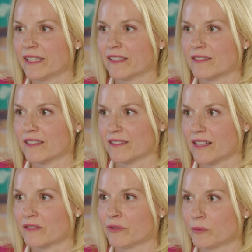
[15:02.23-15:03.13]
a
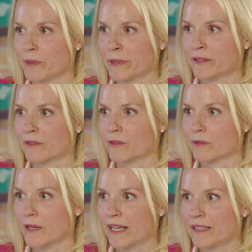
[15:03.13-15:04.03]
successful woman,
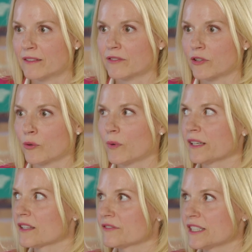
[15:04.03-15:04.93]
right? So one
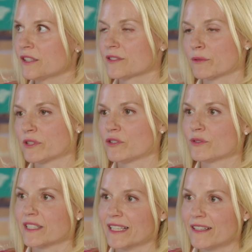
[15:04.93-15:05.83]
of the videos that was
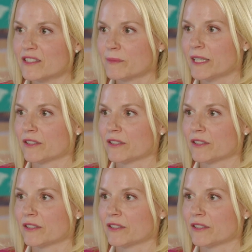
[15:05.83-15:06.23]
used against me on